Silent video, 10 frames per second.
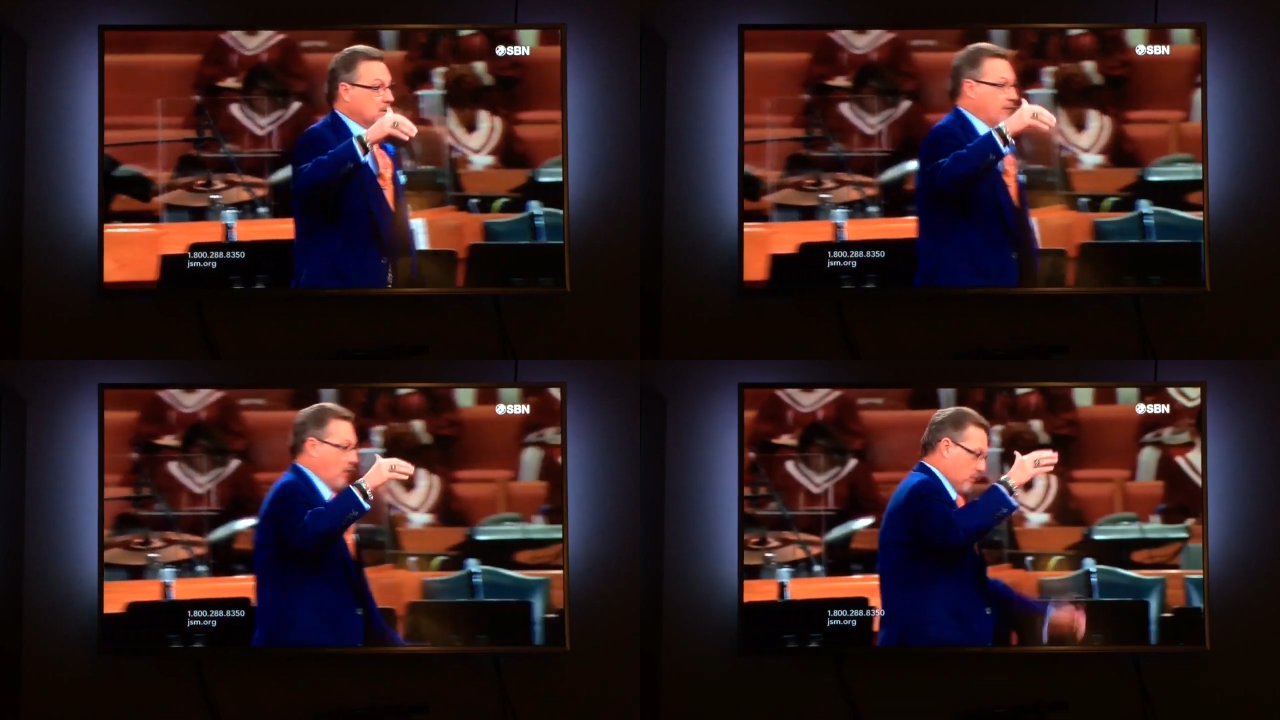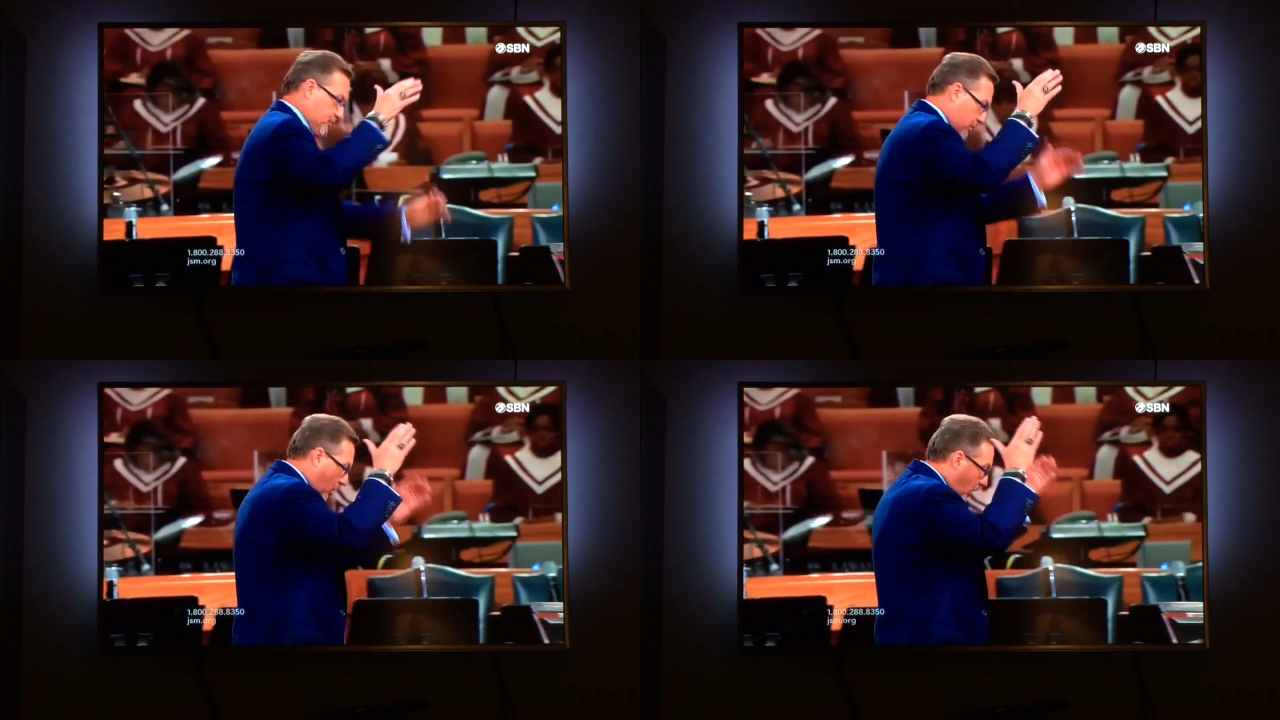there was
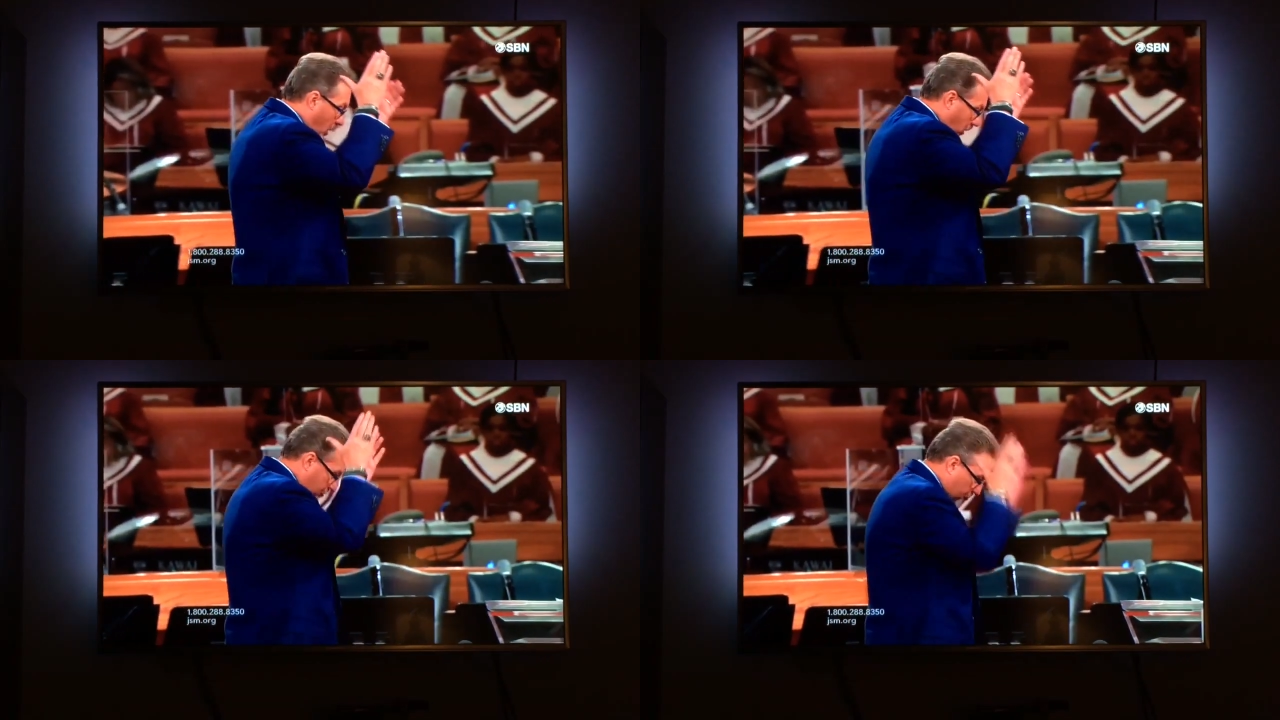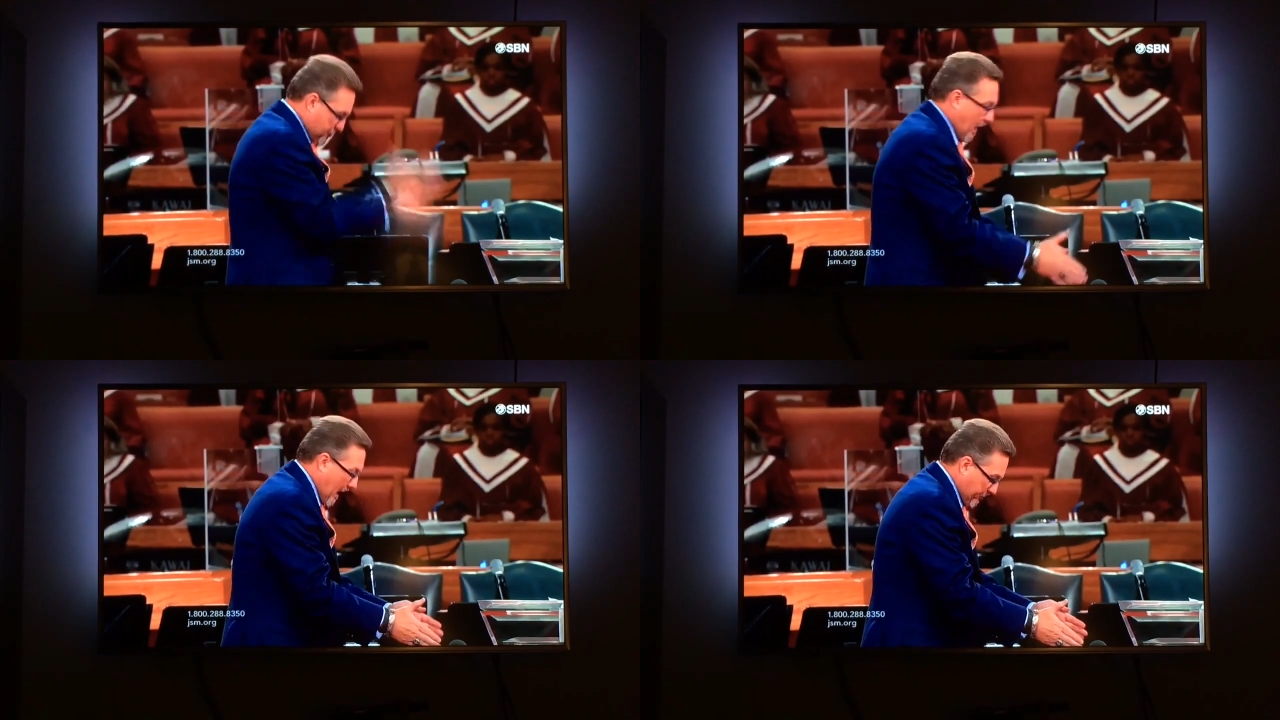a car
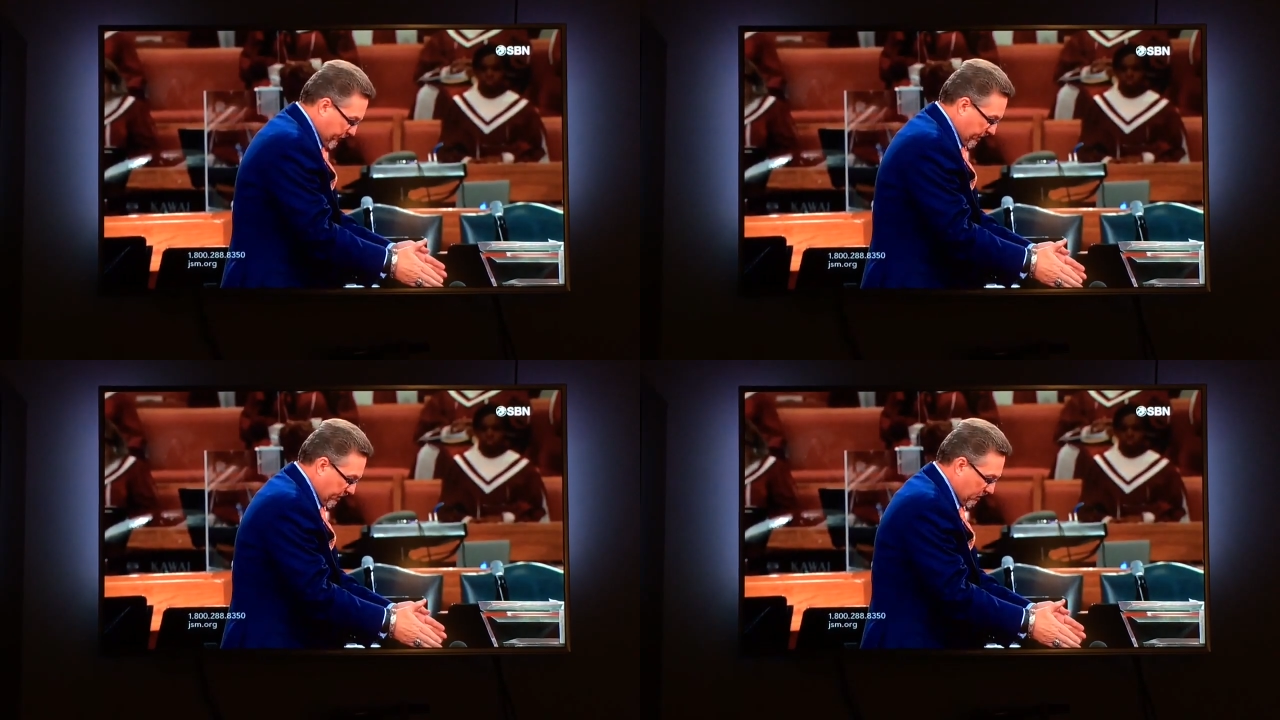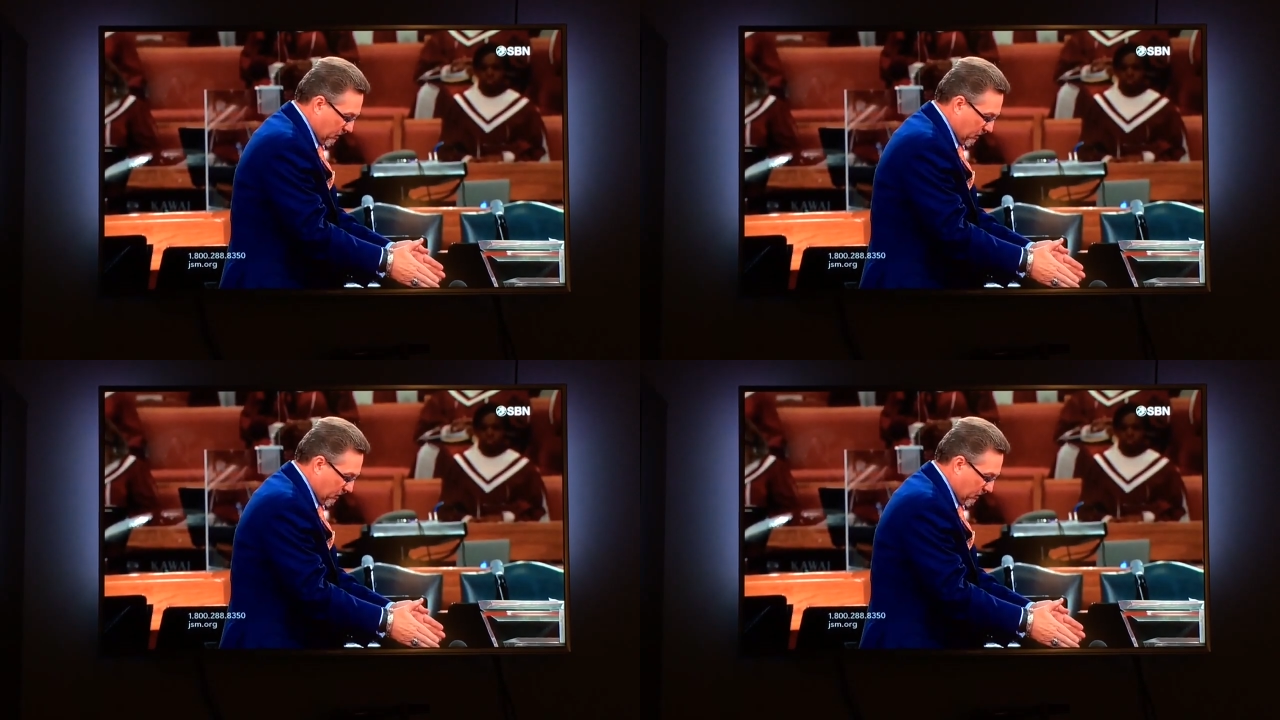stopped